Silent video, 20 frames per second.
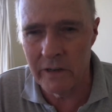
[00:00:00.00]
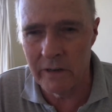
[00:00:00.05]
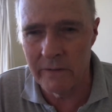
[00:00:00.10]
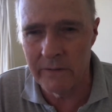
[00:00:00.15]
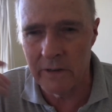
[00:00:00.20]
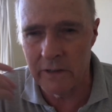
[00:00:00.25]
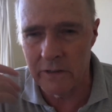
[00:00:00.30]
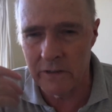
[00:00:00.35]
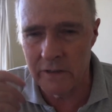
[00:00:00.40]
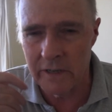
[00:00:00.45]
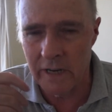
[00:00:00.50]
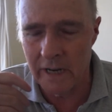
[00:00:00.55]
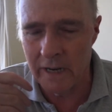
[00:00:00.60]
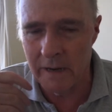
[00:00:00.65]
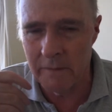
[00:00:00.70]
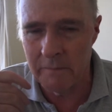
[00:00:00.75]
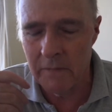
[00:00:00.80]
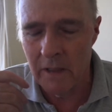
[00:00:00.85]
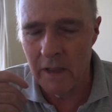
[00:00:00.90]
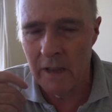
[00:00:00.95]
I've
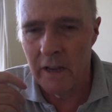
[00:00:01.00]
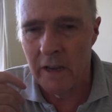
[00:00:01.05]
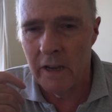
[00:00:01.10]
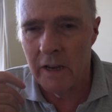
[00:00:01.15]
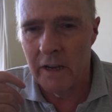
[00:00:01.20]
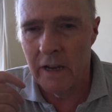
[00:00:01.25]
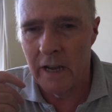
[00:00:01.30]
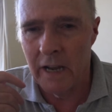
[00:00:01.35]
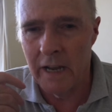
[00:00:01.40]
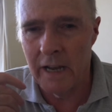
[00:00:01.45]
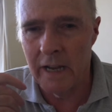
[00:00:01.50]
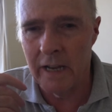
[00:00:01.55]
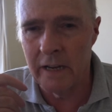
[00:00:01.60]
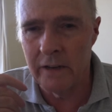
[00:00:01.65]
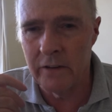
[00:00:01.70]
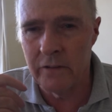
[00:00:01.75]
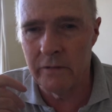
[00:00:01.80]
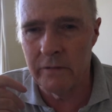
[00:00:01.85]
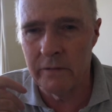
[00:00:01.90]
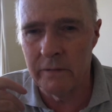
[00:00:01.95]

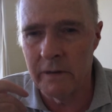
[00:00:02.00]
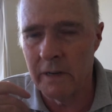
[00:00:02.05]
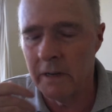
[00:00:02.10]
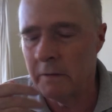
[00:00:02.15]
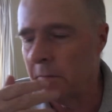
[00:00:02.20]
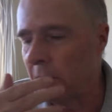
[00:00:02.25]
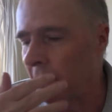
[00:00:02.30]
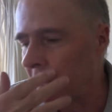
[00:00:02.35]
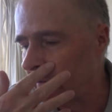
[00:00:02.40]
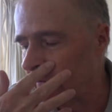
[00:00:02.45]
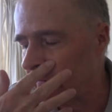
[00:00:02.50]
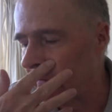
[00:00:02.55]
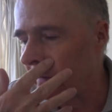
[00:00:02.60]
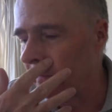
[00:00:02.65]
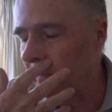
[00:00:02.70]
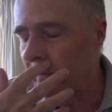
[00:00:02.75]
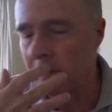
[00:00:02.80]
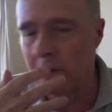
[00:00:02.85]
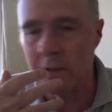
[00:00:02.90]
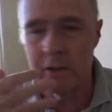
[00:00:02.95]
got my
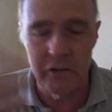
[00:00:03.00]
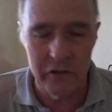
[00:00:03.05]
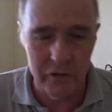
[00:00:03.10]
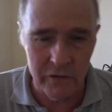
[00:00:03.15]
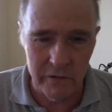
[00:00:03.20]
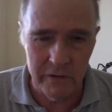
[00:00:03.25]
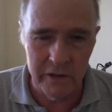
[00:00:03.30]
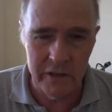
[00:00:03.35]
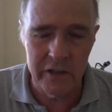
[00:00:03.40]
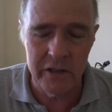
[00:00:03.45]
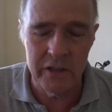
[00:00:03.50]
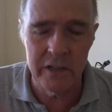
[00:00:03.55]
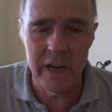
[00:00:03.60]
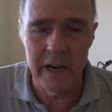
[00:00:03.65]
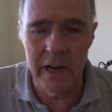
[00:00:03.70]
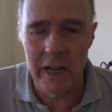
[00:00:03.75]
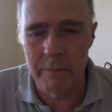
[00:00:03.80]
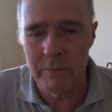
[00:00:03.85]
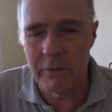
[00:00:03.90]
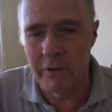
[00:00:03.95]
travel insurance
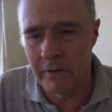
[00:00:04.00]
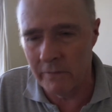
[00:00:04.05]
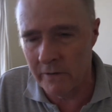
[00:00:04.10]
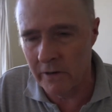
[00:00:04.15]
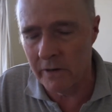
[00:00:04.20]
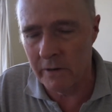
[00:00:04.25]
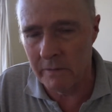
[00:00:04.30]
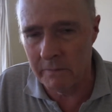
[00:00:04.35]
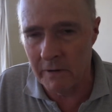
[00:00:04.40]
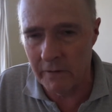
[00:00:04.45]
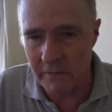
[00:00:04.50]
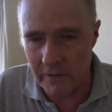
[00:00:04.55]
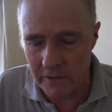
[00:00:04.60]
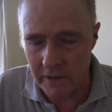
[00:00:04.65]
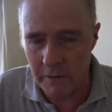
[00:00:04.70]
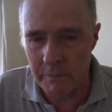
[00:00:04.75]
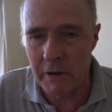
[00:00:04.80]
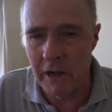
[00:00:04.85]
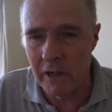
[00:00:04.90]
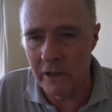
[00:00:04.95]
set up, and I've got
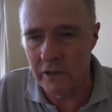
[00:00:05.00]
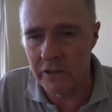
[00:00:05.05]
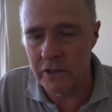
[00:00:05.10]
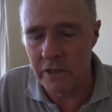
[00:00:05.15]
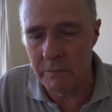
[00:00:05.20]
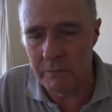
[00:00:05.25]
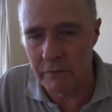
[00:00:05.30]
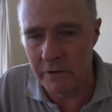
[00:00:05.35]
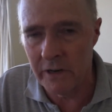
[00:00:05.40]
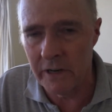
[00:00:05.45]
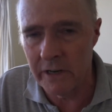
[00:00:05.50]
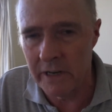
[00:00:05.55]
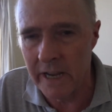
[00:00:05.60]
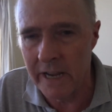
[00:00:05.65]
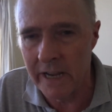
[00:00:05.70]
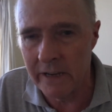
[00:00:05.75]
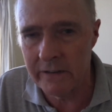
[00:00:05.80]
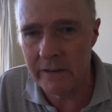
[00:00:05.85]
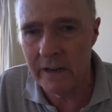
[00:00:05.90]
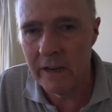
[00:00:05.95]
the policy printed
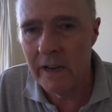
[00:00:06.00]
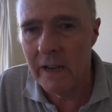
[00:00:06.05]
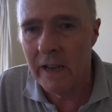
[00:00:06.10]
out.